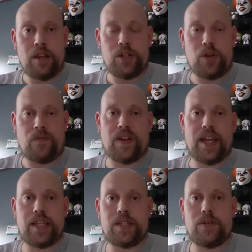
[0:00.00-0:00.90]
don't
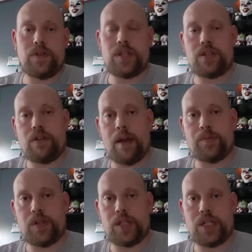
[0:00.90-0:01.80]
forget to subscribe
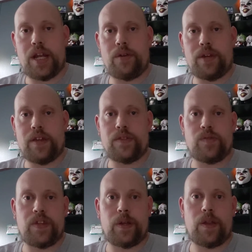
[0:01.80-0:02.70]
to the channel. Give this
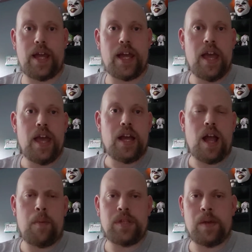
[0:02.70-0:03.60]
video a like.
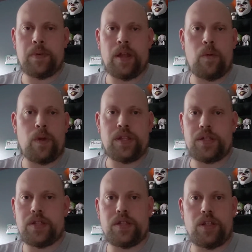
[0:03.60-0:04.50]
Comment down below,
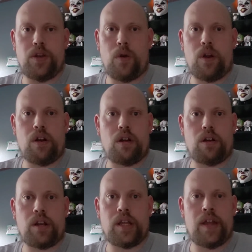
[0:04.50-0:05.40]
if
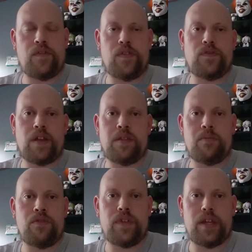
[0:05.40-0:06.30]
you've done
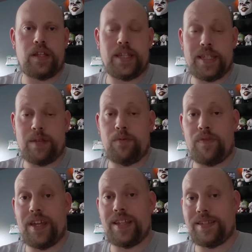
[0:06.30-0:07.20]
the Disney
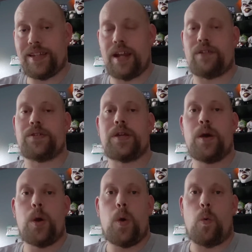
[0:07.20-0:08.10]
Movie Insiders,
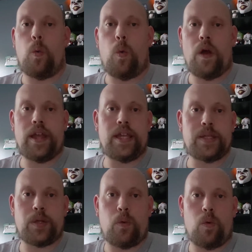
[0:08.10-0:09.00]
what
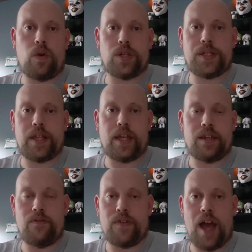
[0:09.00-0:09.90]
is the worst thing
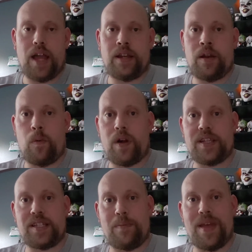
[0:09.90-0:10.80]
you've gotten, and what
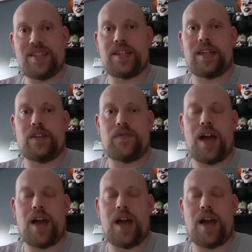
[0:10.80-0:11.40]
is the best thing you've